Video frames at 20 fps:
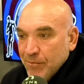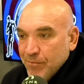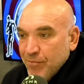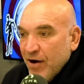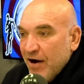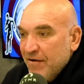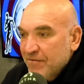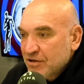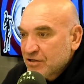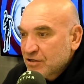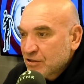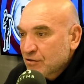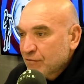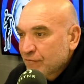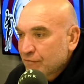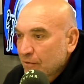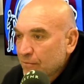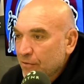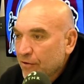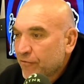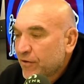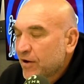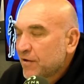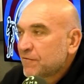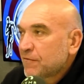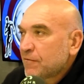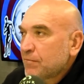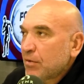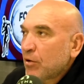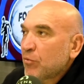a brave decision from the
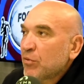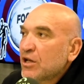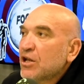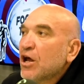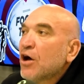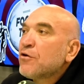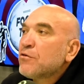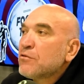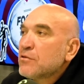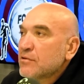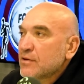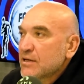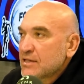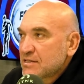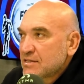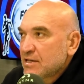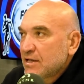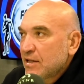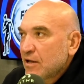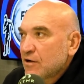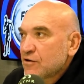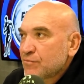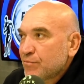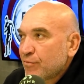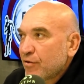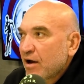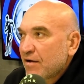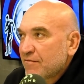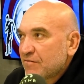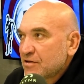ref, but we don't always see those
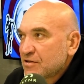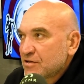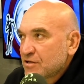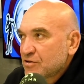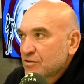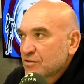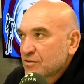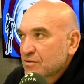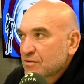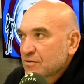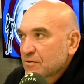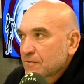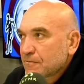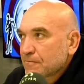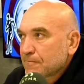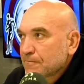brave decisions.